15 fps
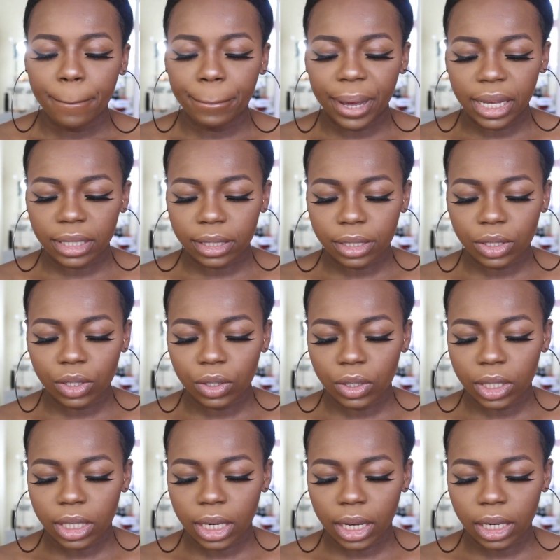Best
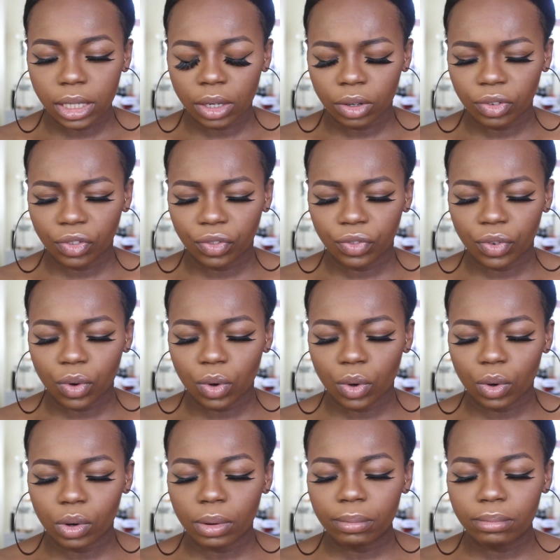suited
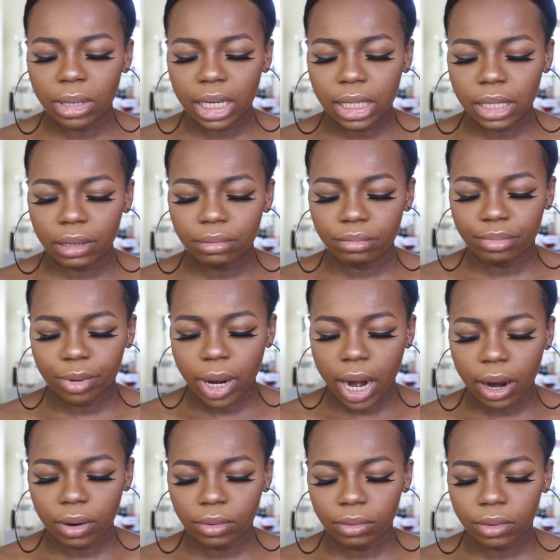for medium
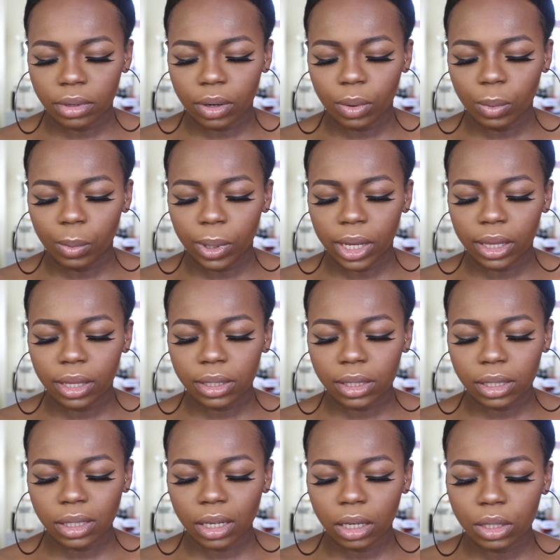brown with
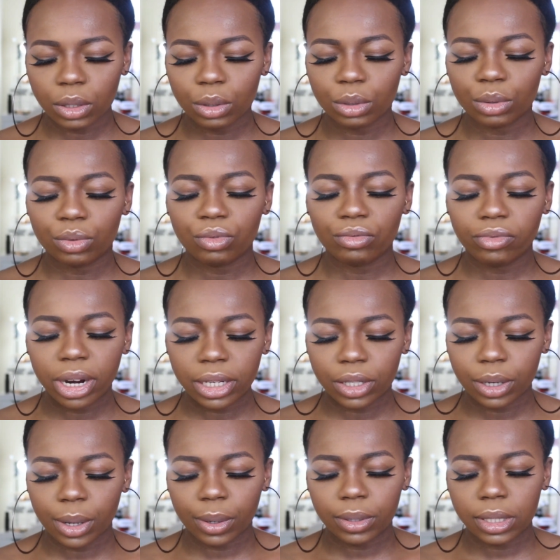subtle red
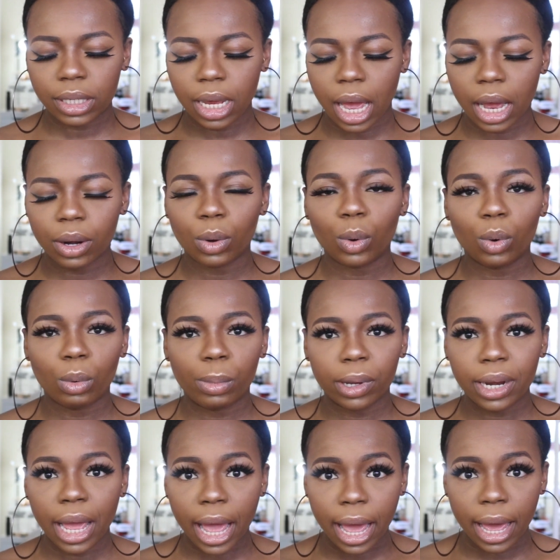tones and
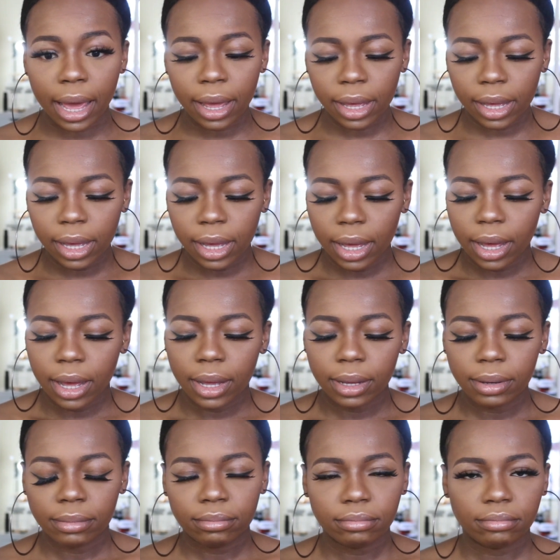auburn hair
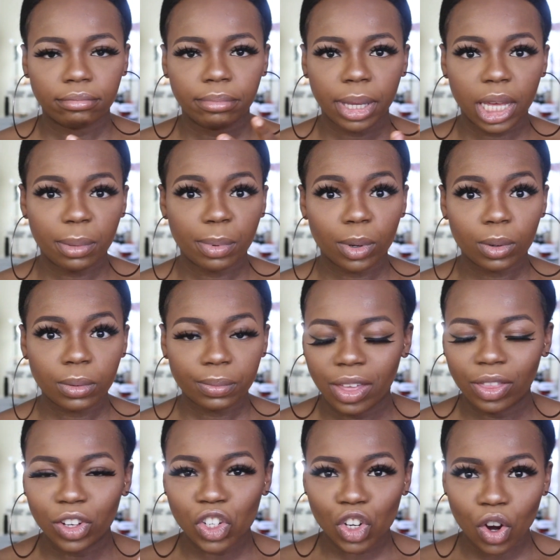people.
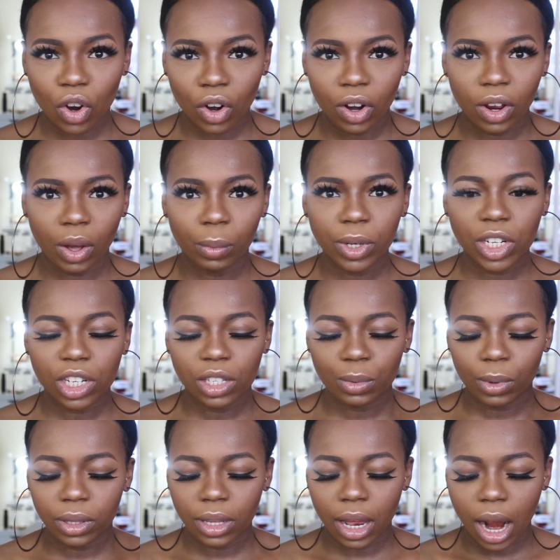And the chocolate, which is the
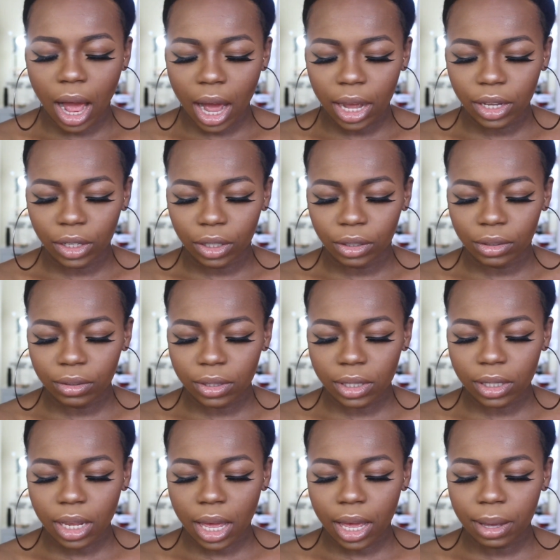one that I
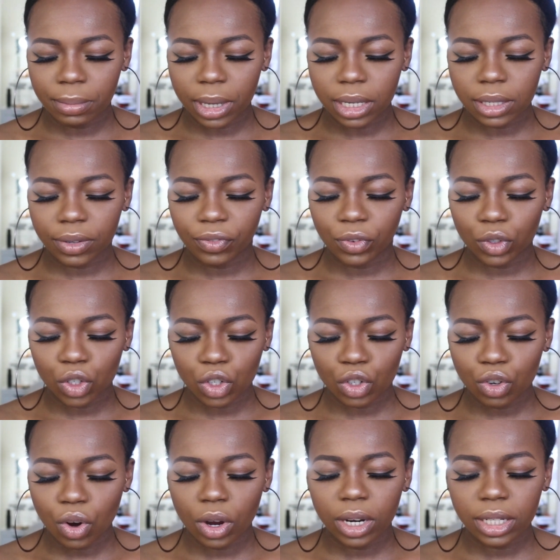use, is for
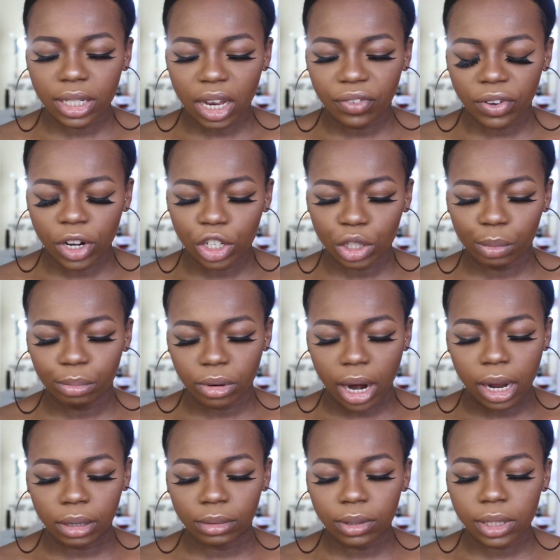strong definition
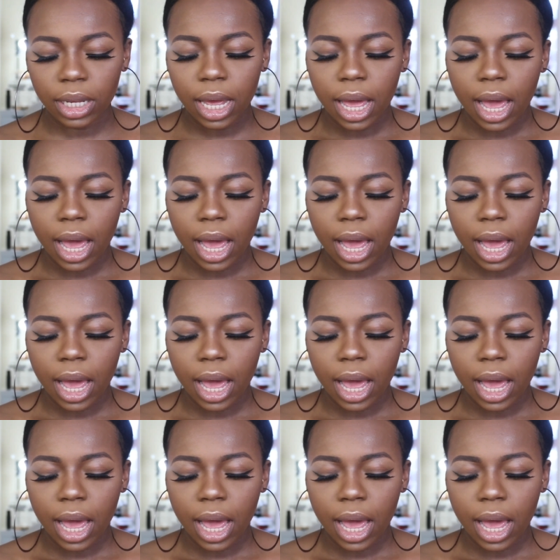brows.